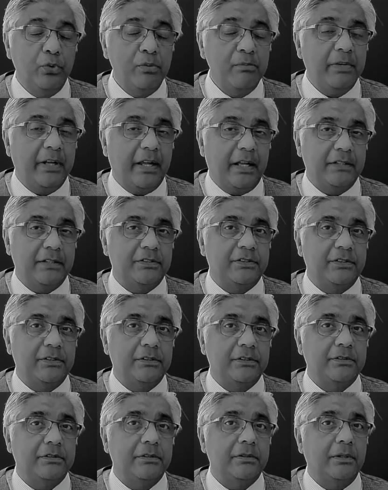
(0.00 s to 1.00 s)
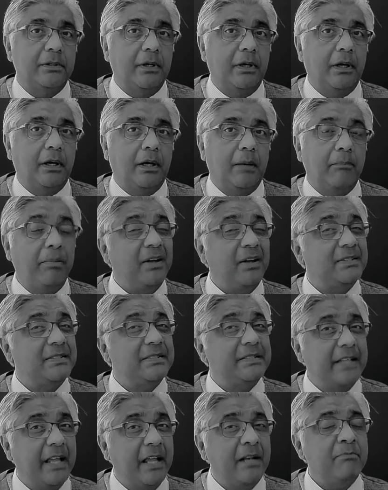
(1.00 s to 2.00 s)
womb cancers,
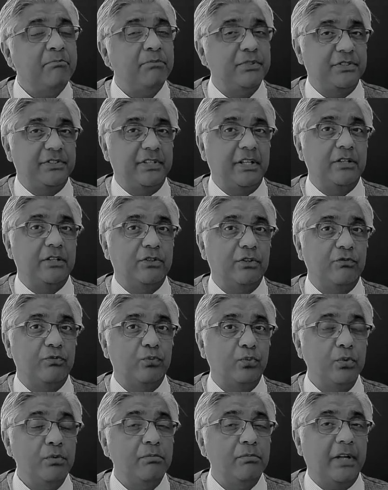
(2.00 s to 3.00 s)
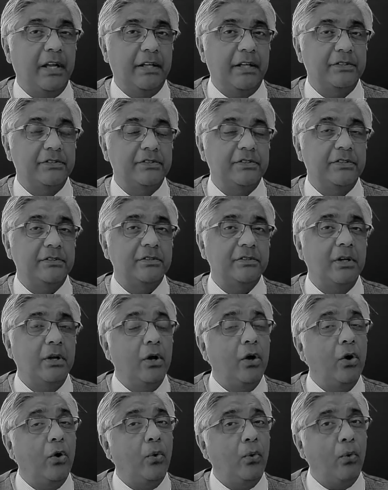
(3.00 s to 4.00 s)
about 10% of womb cancers
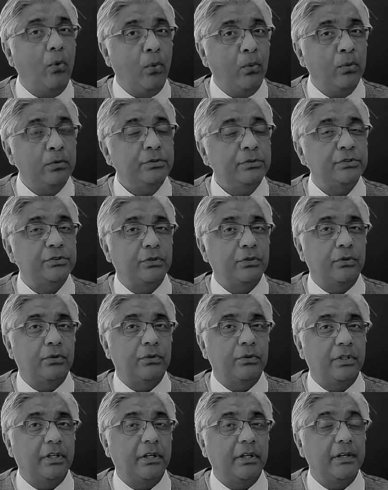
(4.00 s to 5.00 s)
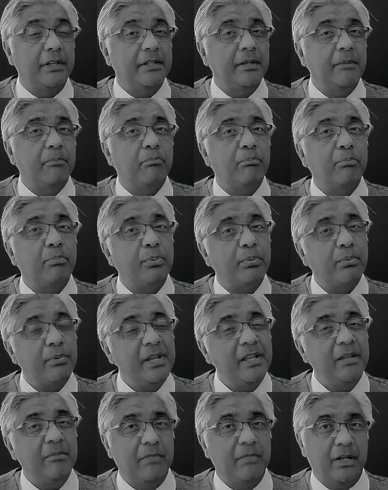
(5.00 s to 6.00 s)
also occur in the
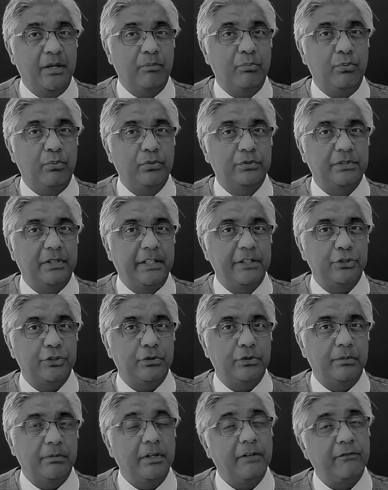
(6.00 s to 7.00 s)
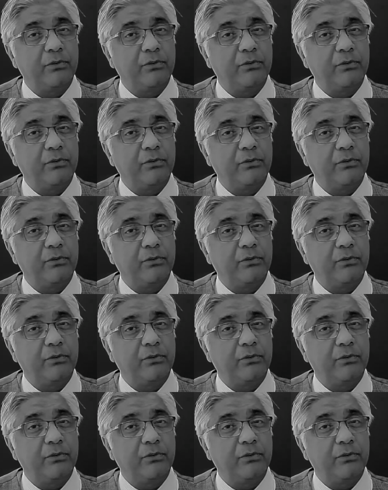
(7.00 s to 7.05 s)
premenopausal age group.